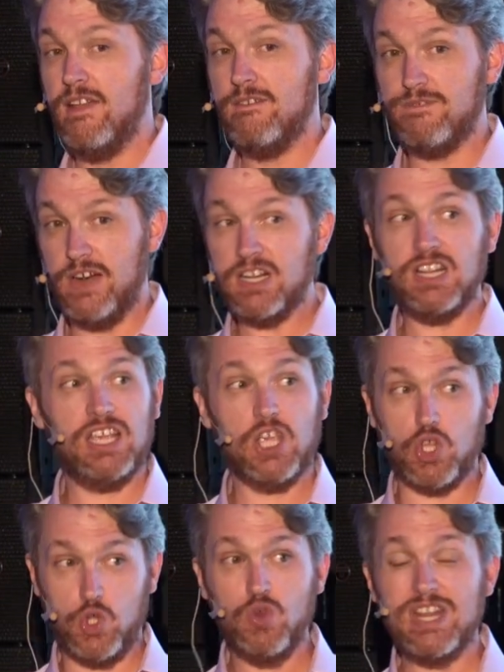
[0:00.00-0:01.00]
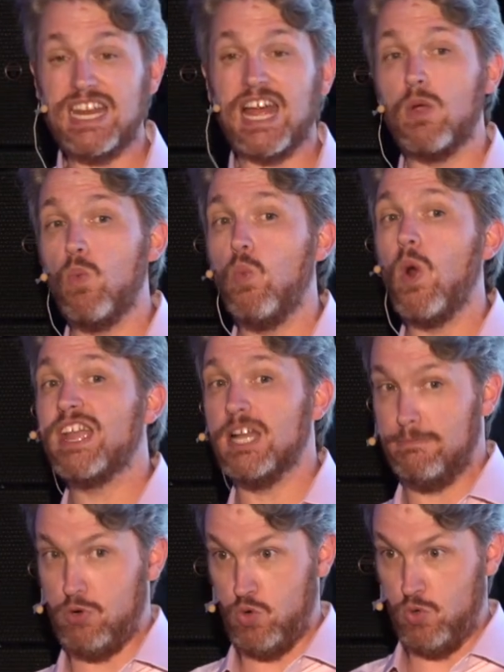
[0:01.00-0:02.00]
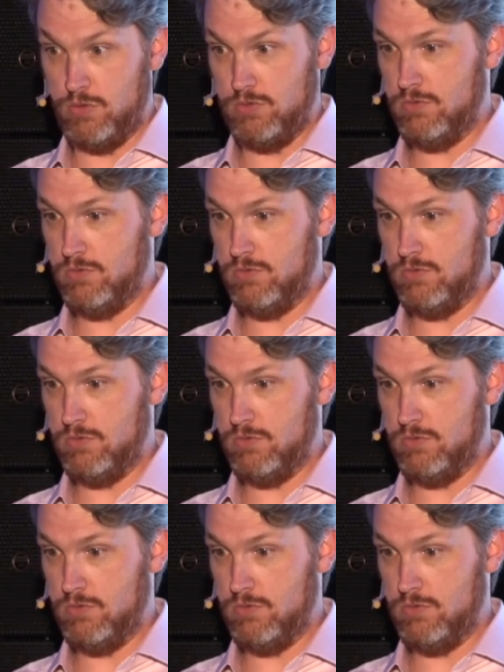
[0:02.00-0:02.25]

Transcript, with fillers: frankly, you need a wake up call.